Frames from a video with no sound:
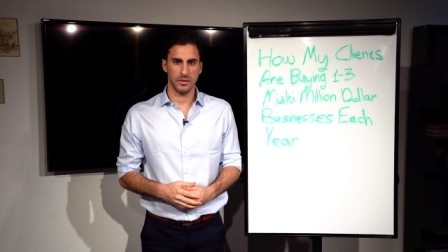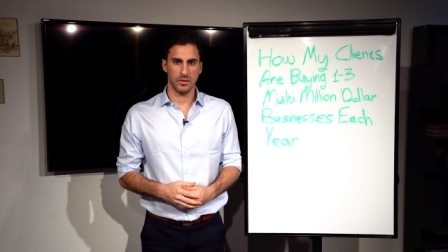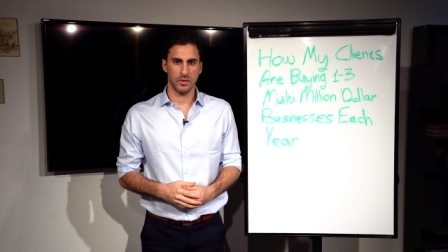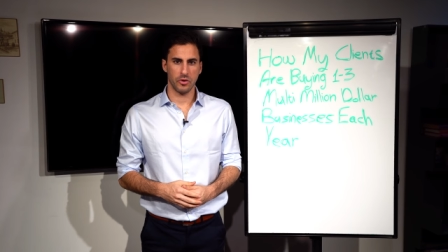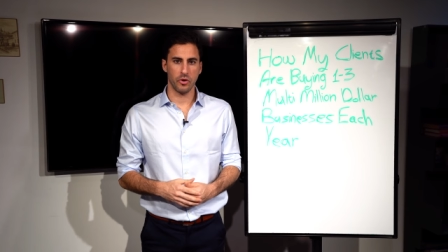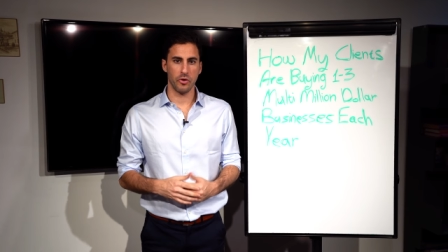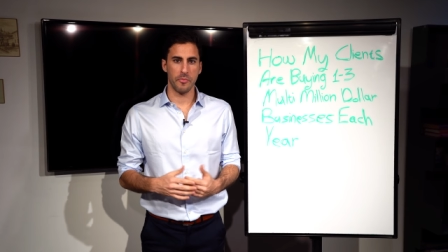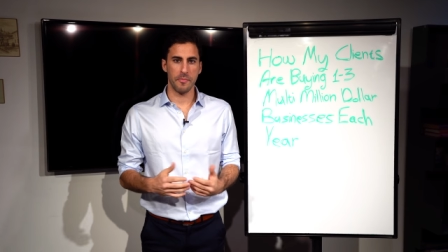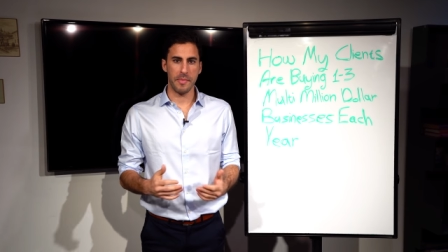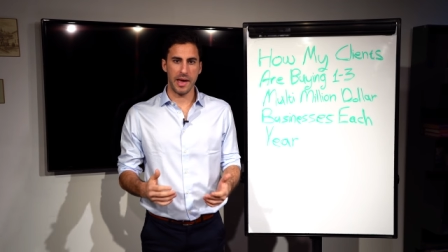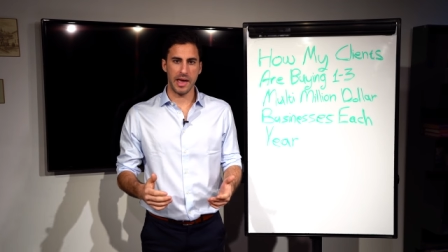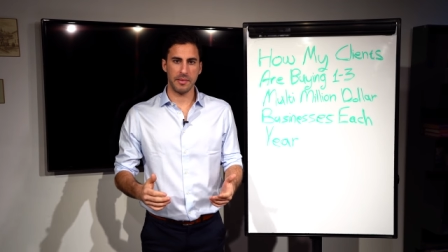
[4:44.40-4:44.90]

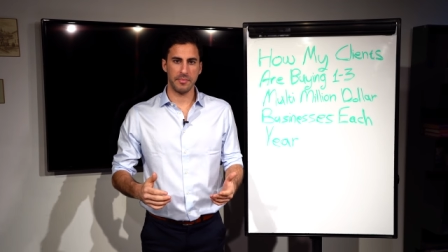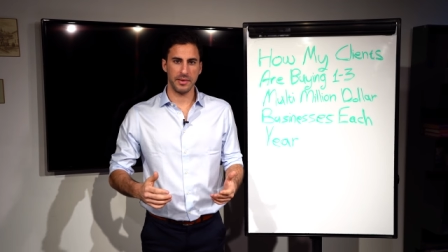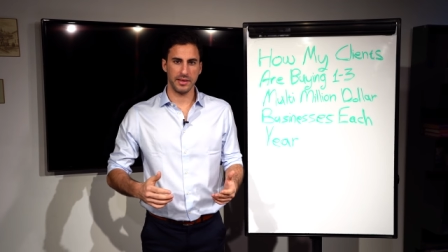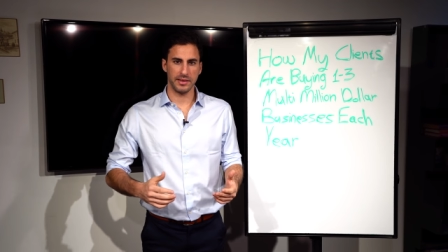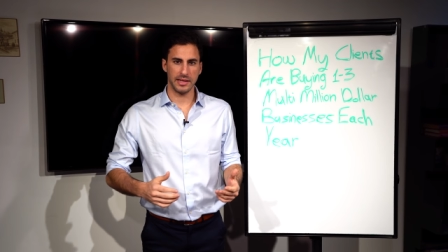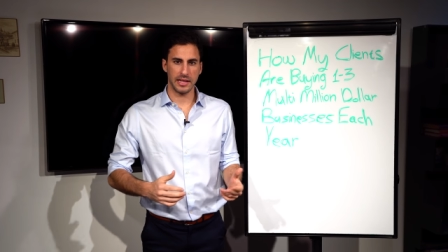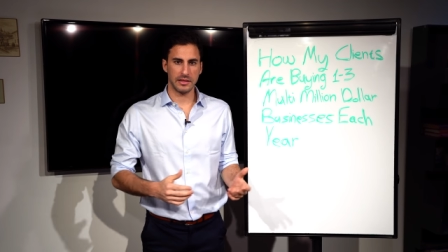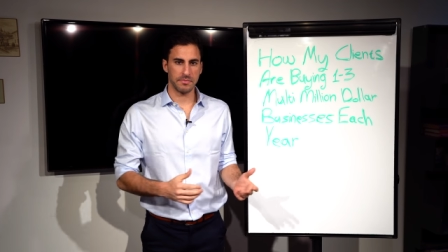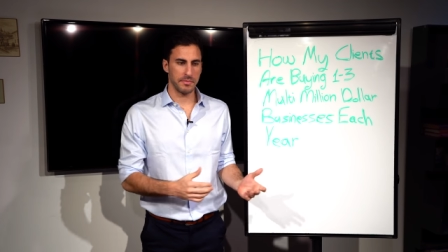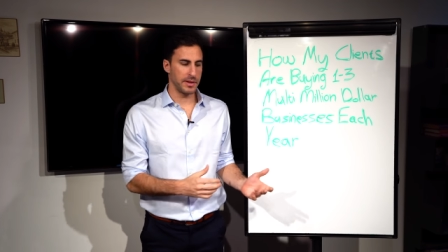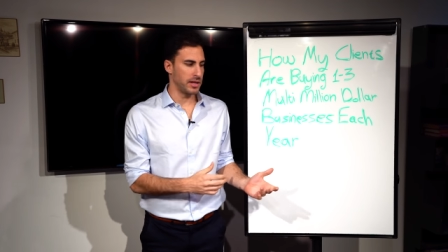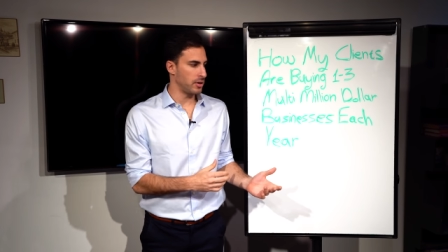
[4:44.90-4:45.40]
Or maybe
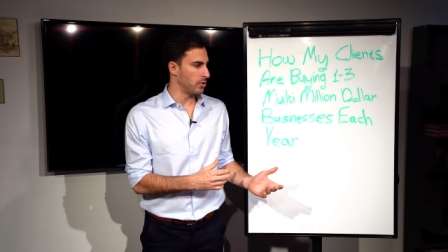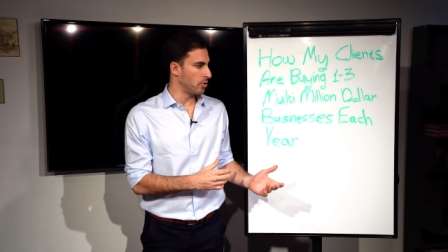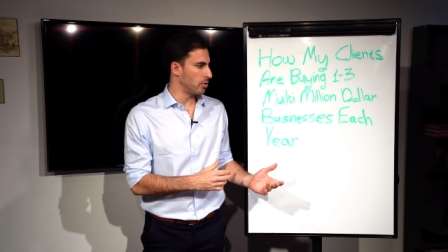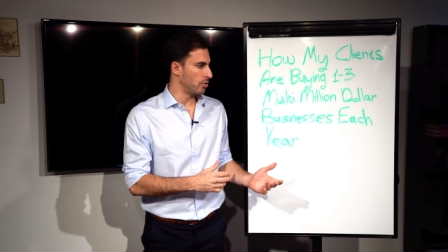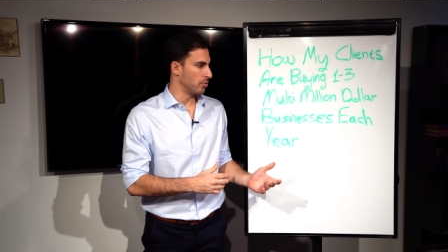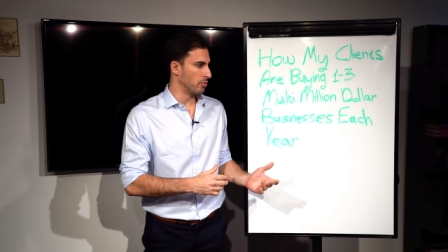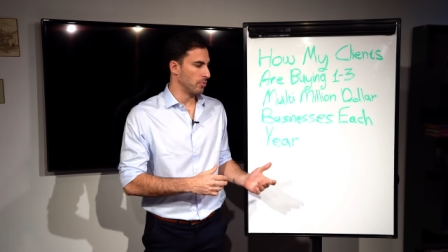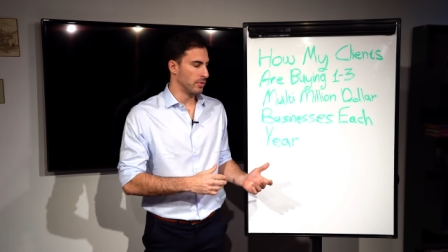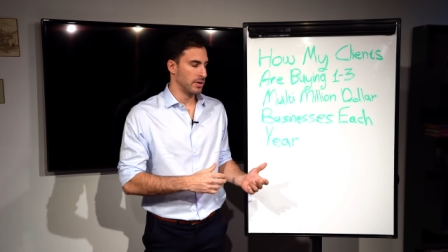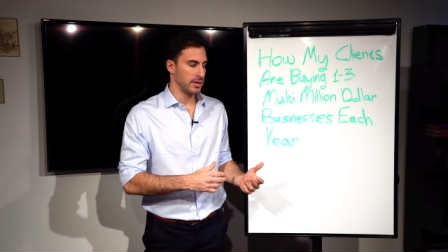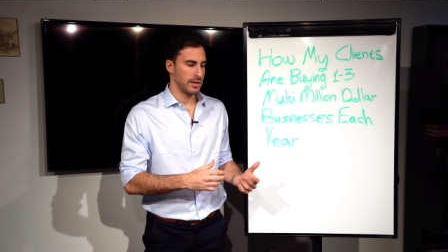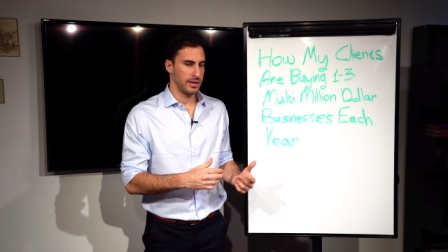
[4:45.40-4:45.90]
let me
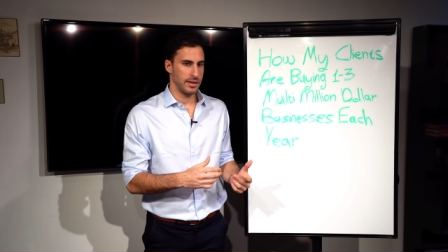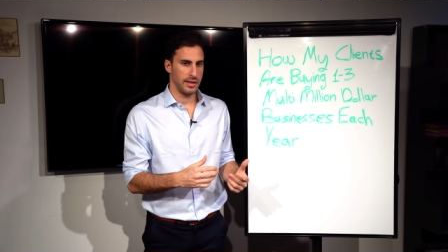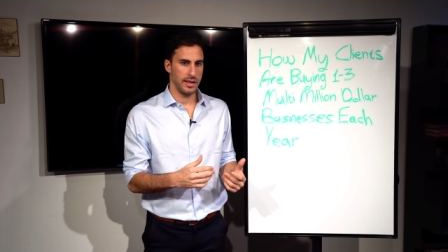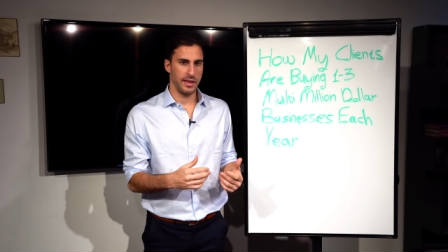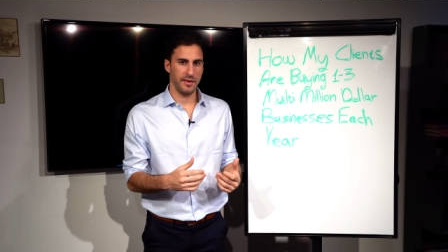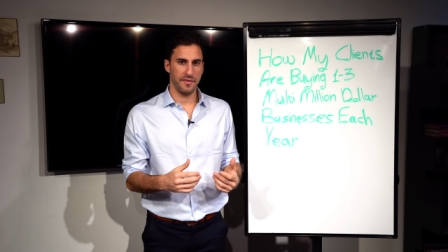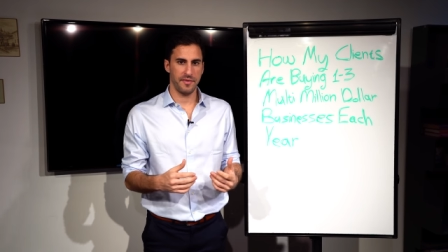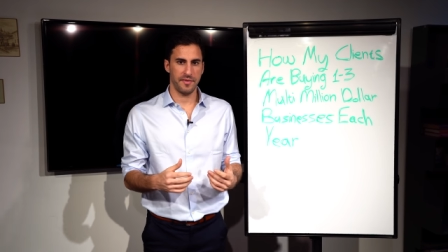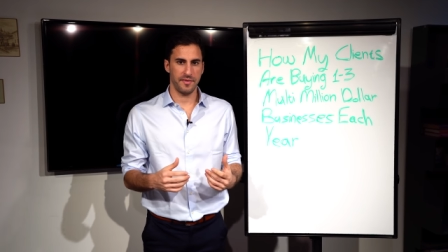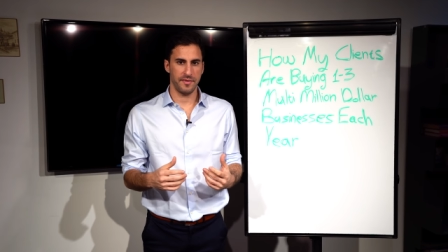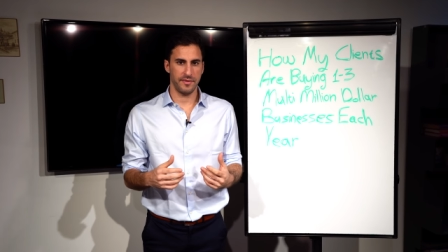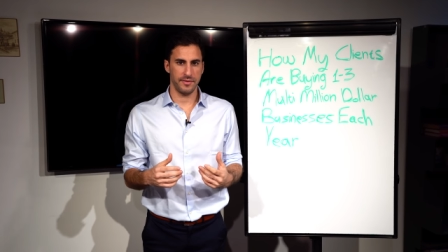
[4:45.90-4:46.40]
know
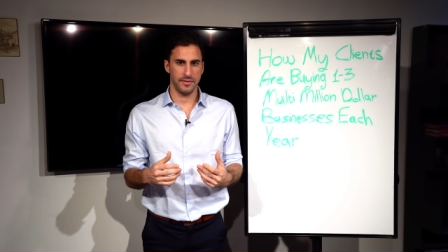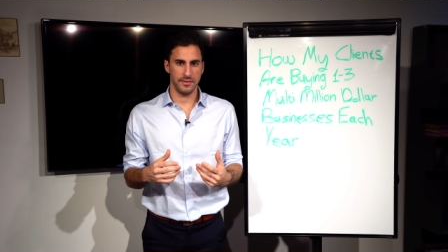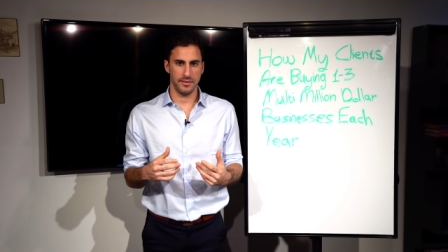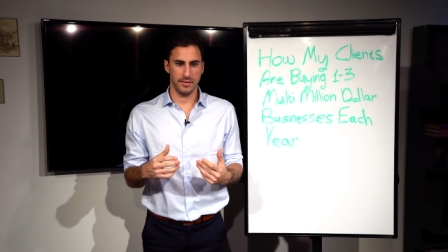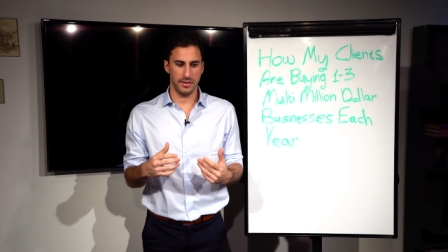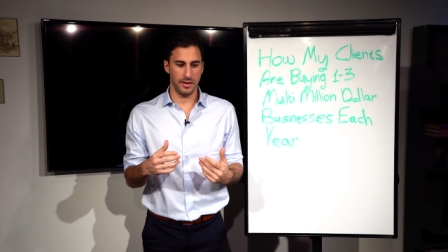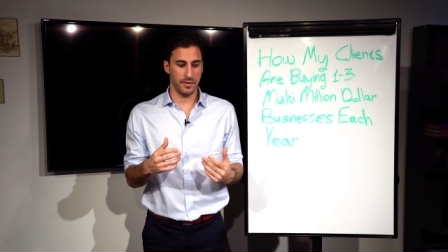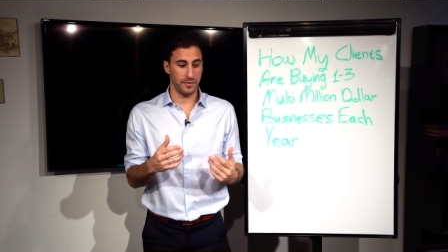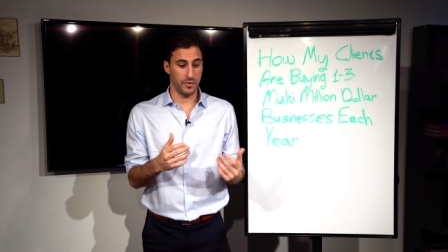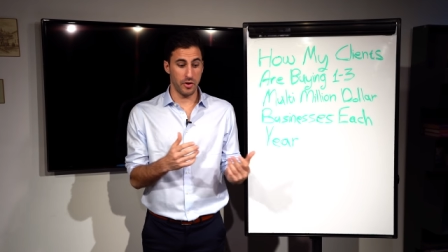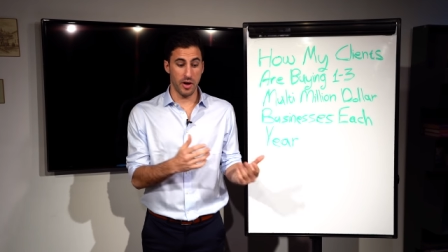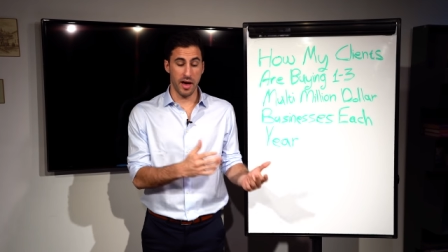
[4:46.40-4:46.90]
if,
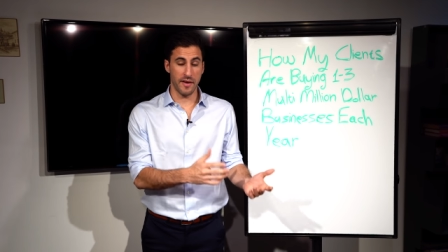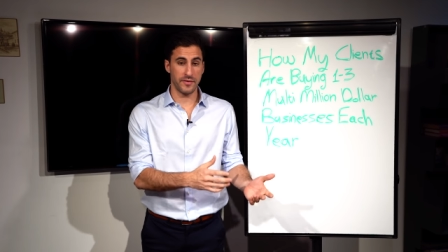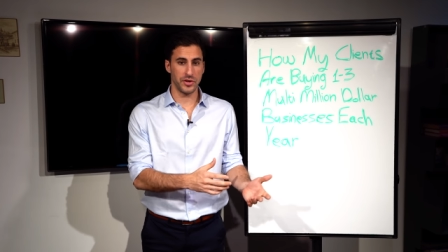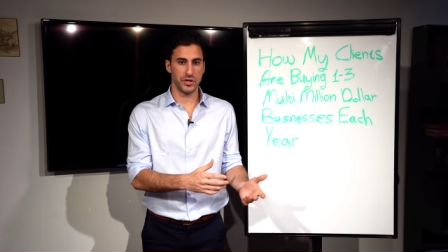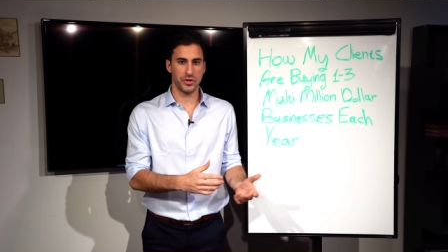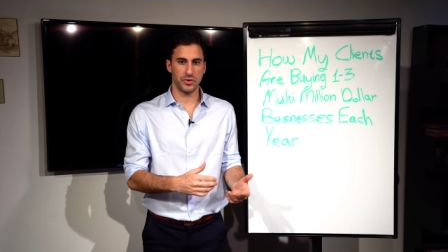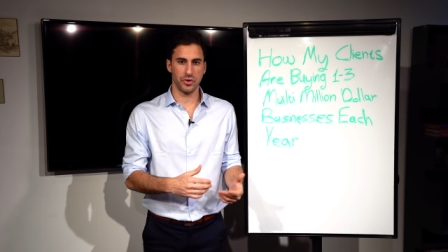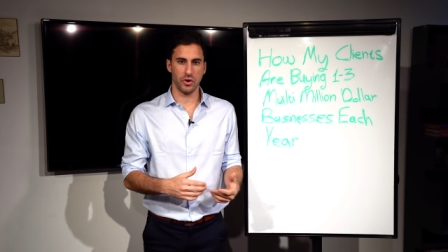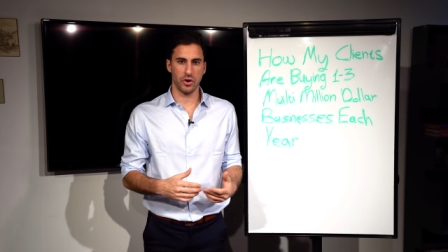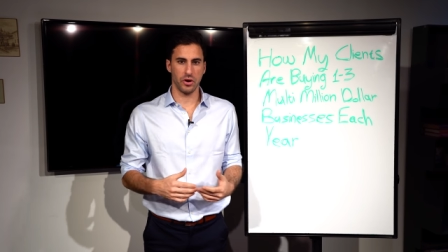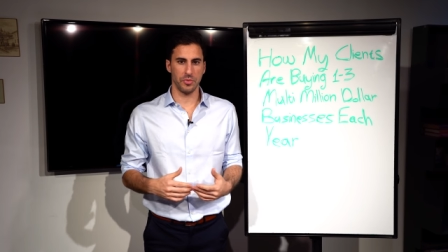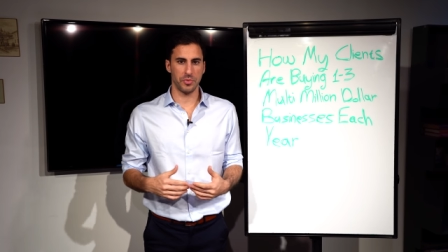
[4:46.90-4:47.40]
if you have a
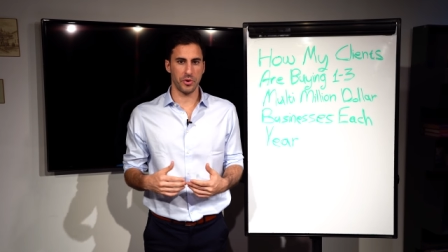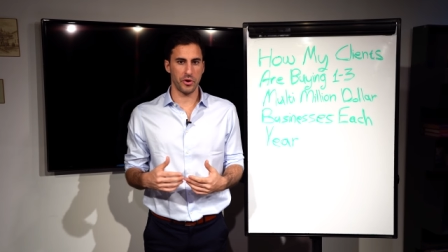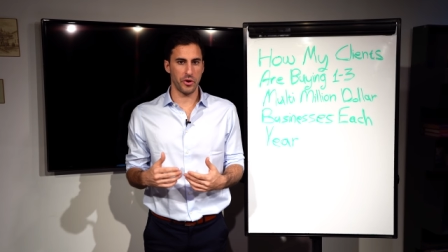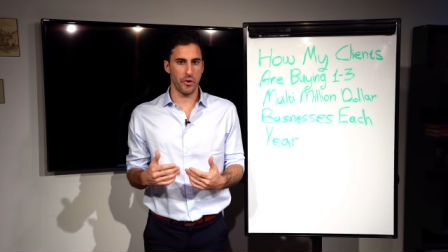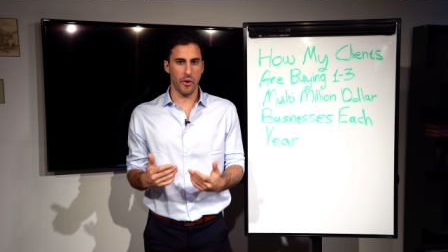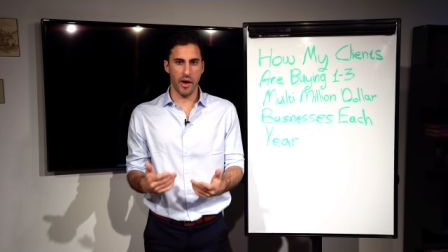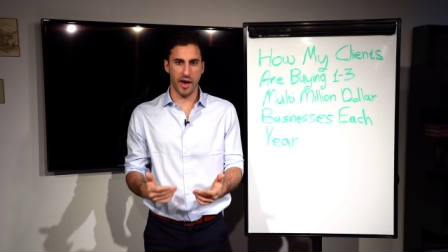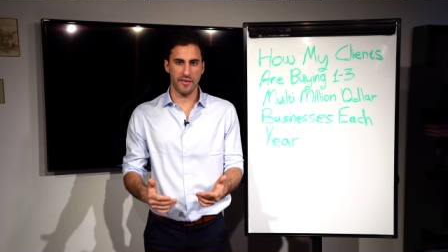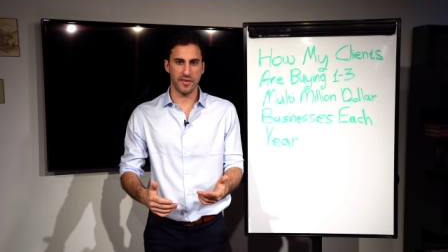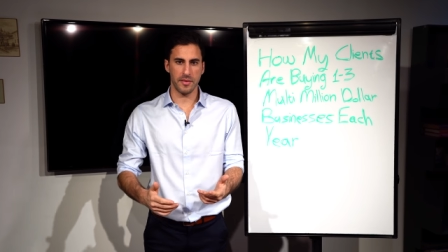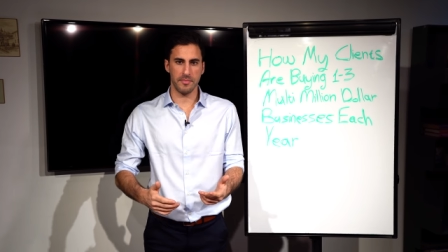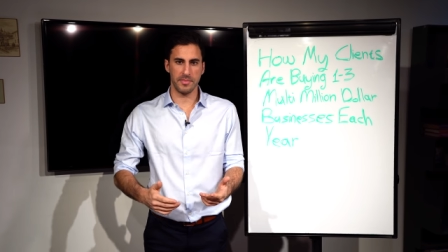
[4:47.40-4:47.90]
job or you
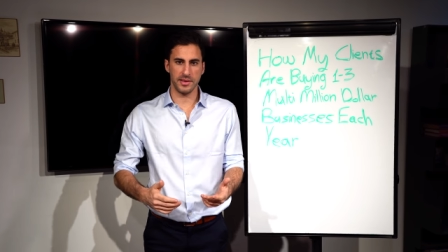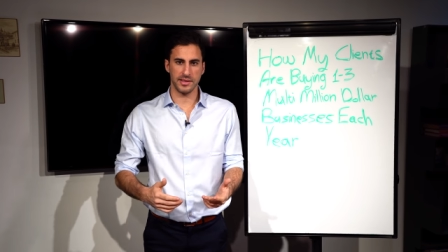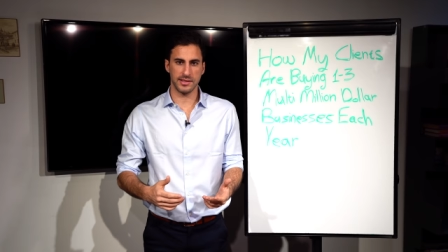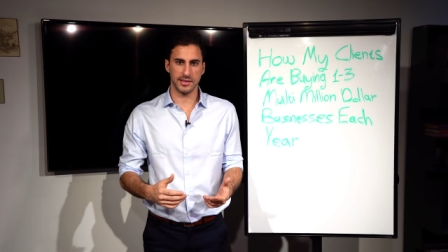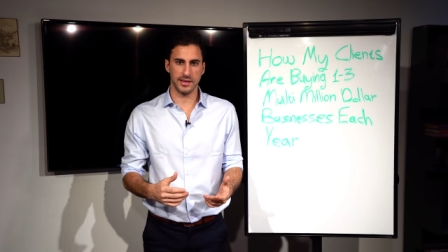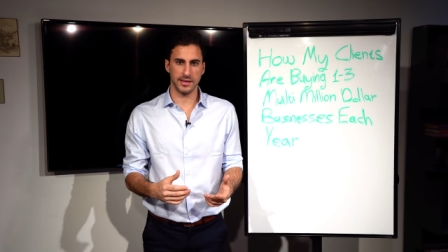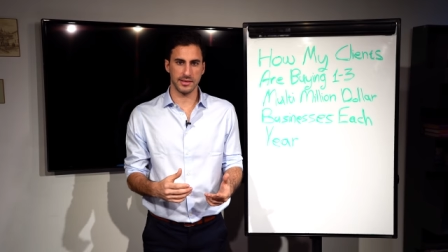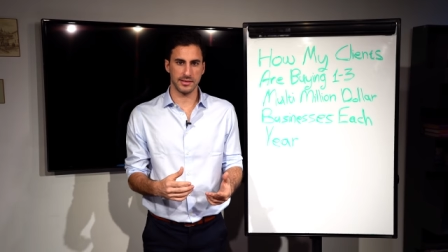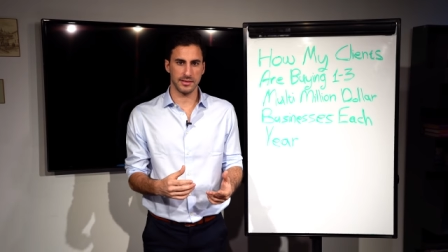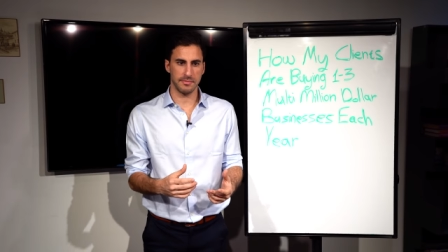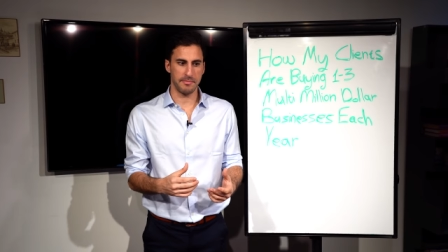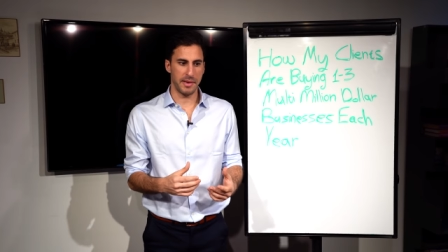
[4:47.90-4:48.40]
have a
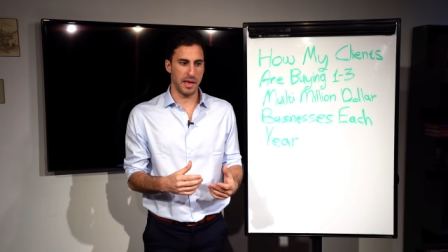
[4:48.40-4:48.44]
business.